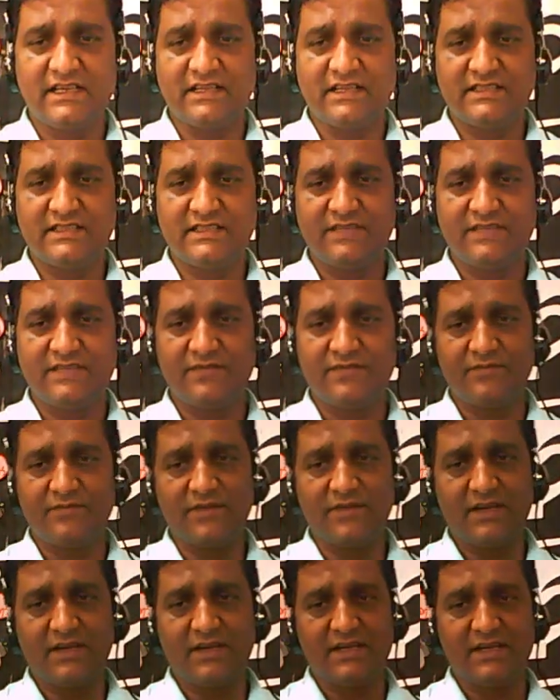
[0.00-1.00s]
concepts of
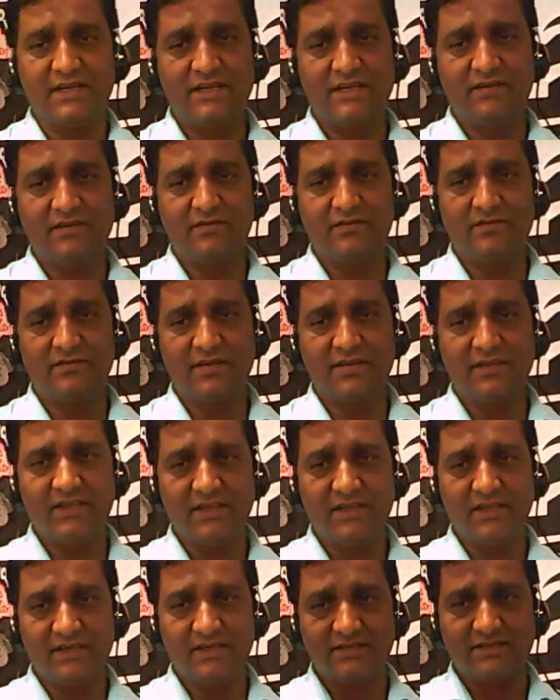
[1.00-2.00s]
the country over the
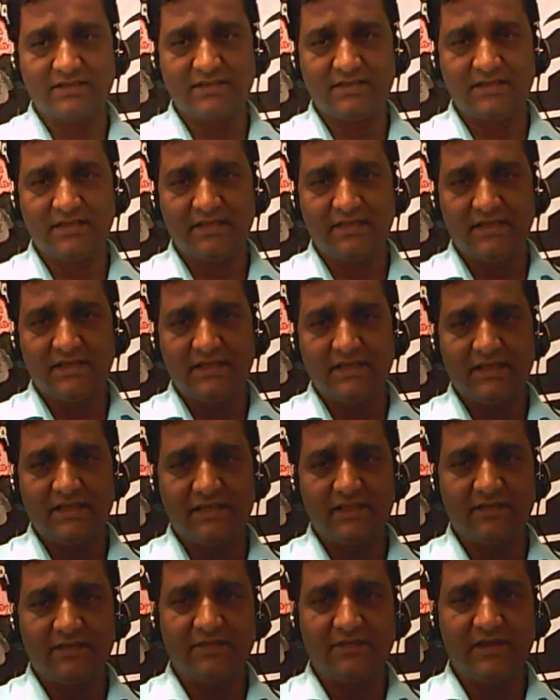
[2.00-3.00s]
years.
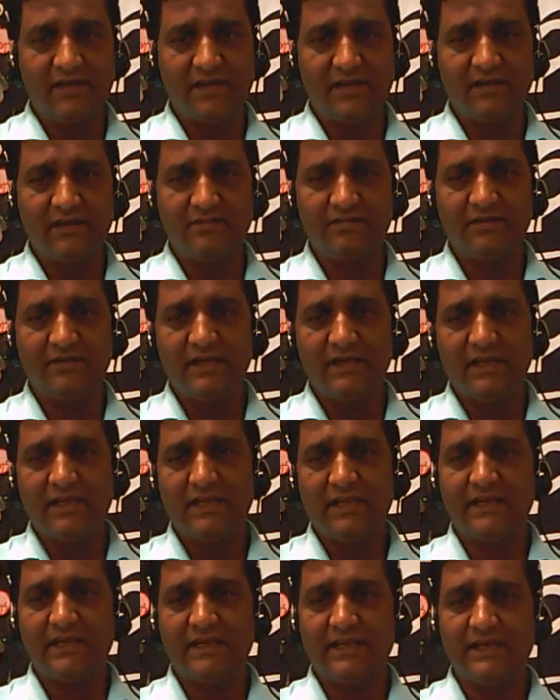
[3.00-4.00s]
In the field of
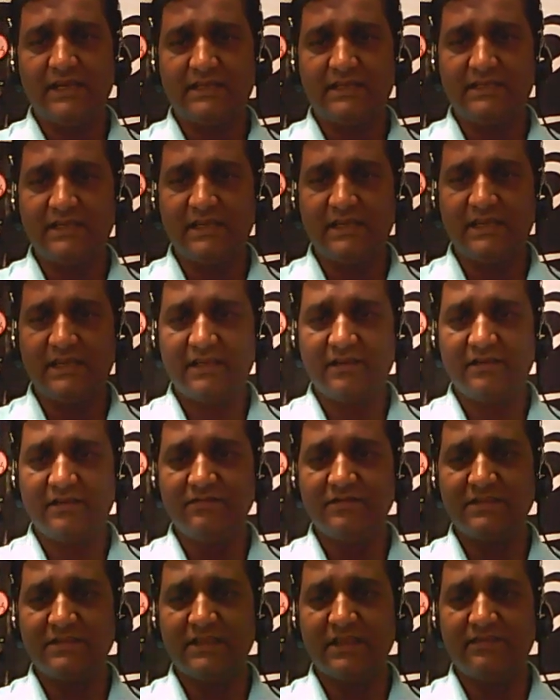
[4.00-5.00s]
international
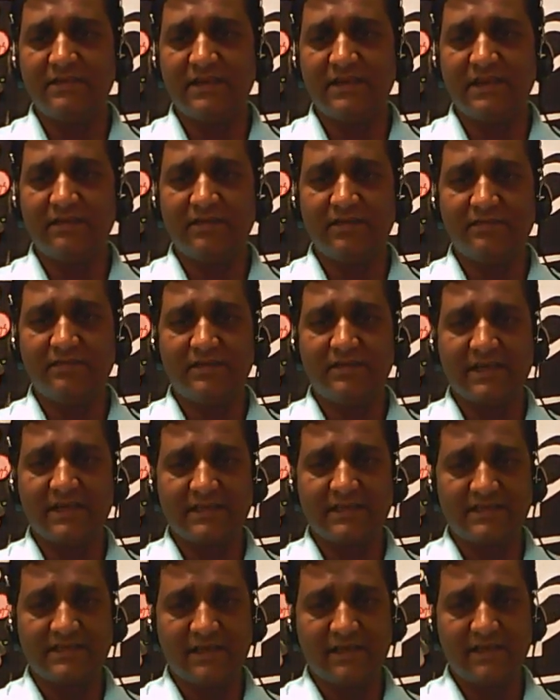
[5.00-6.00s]
economics have developed
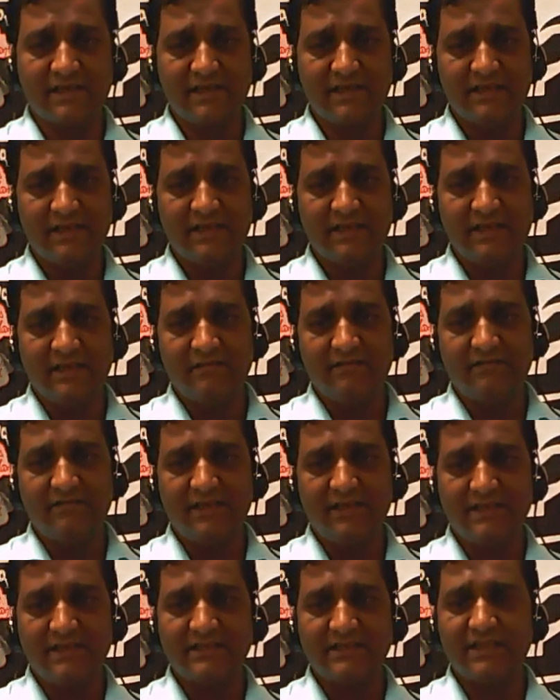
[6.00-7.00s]
drastically
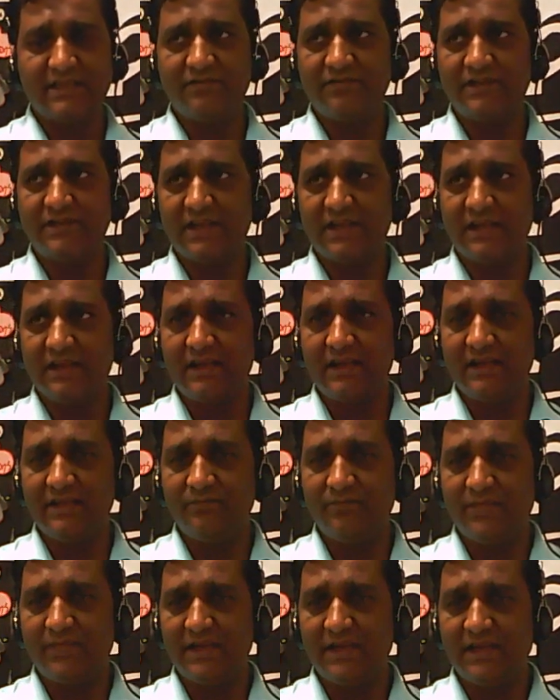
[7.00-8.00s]
various theoretical,
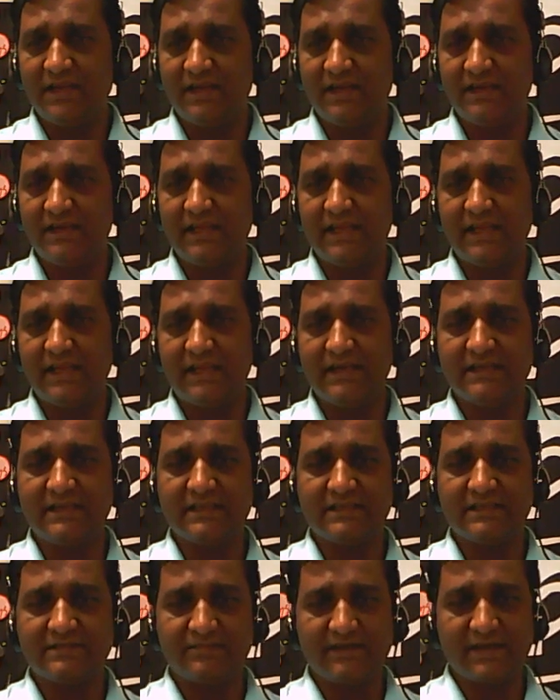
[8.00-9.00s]
empirical, and
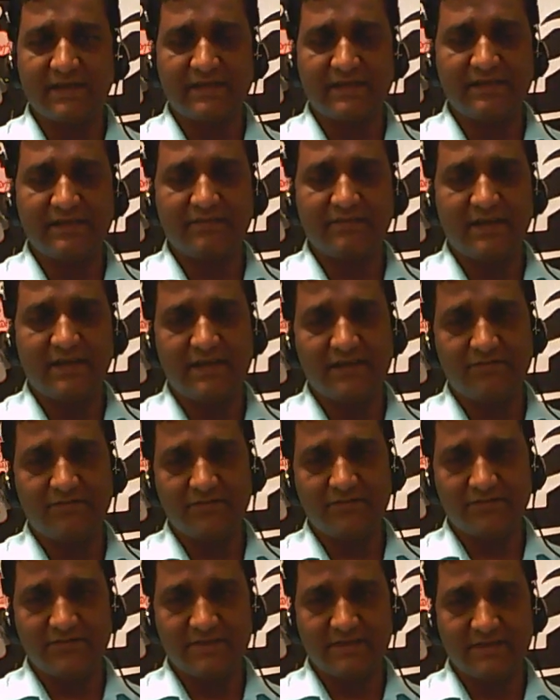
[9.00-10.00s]
descriptive
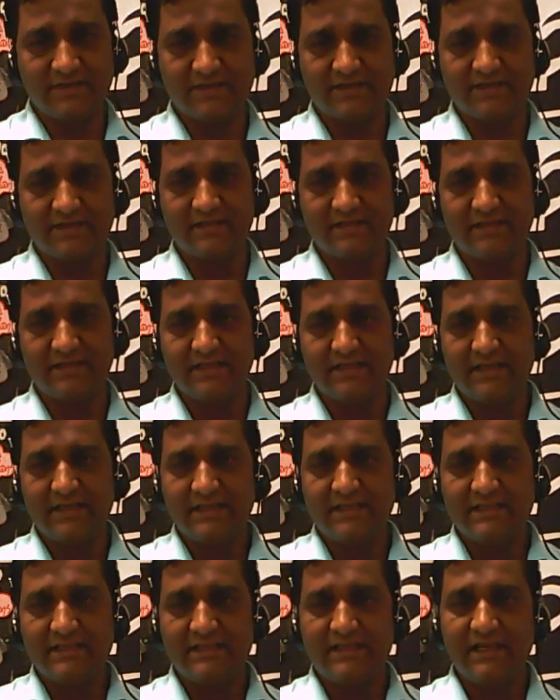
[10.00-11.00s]
contributions.
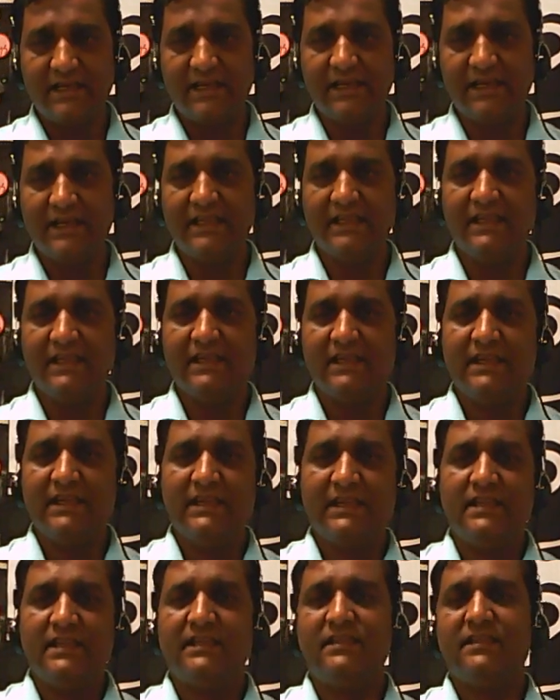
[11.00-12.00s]
Generally,
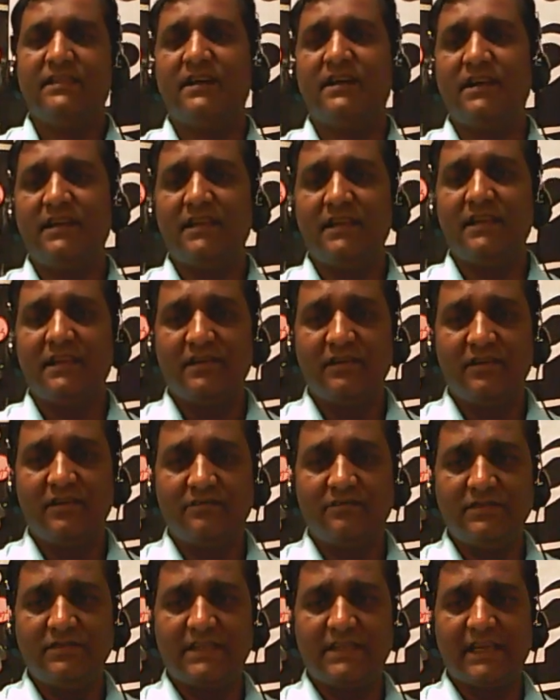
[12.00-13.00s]
the
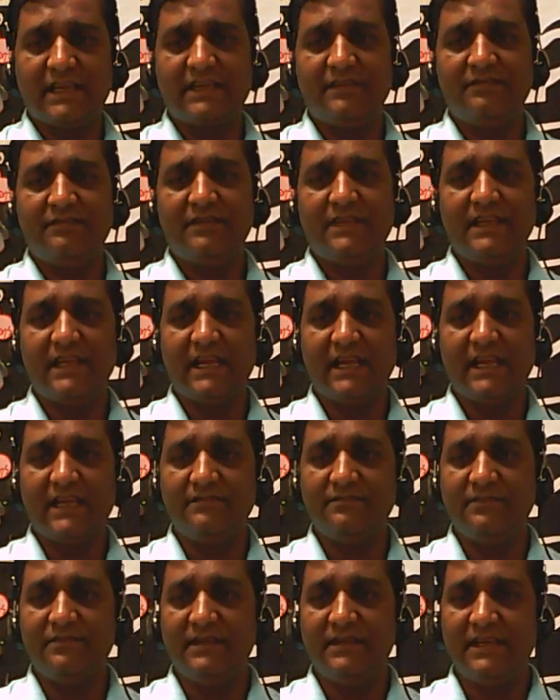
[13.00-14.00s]
economics activity has
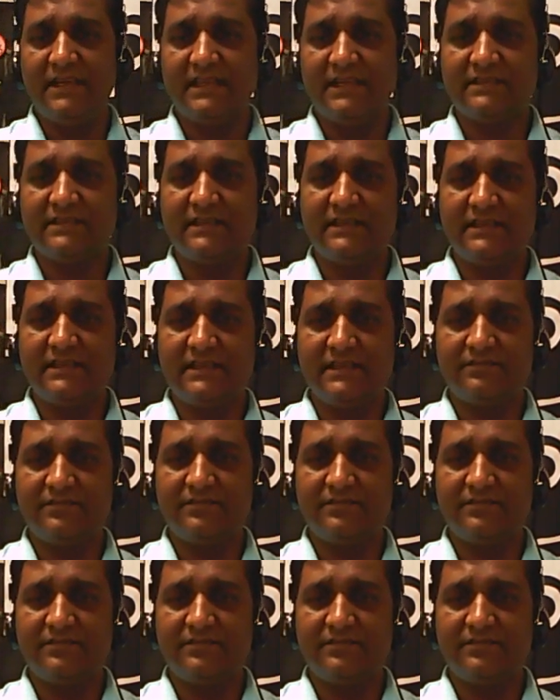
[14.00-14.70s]
been nation